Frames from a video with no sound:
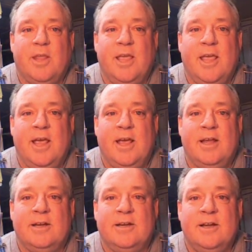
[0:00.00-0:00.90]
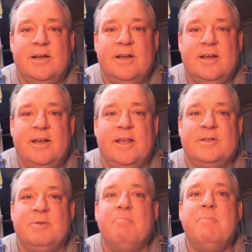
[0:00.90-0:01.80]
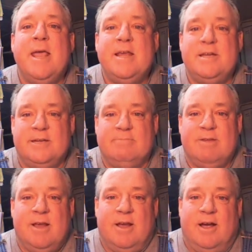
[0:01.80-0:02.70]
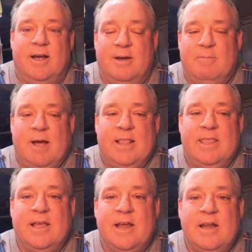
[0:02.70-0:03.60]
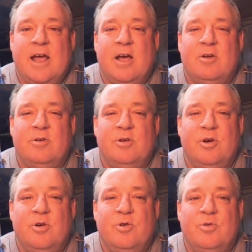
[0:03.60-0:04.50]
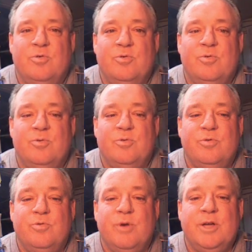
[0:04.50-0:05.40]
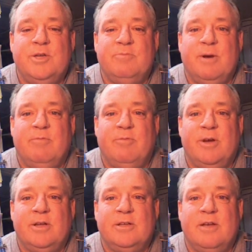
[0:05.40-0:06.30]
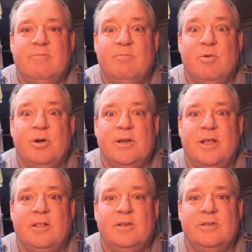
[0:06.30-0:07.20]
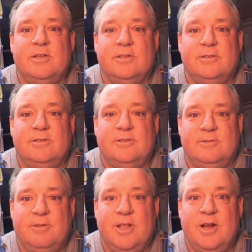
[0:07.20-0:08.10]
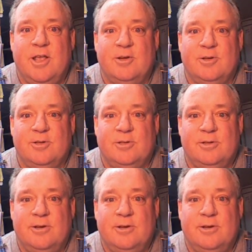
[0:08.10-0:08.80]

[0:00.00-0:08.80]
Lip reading: And it's amazing. I think I now know which of my friends have more intelligence than others.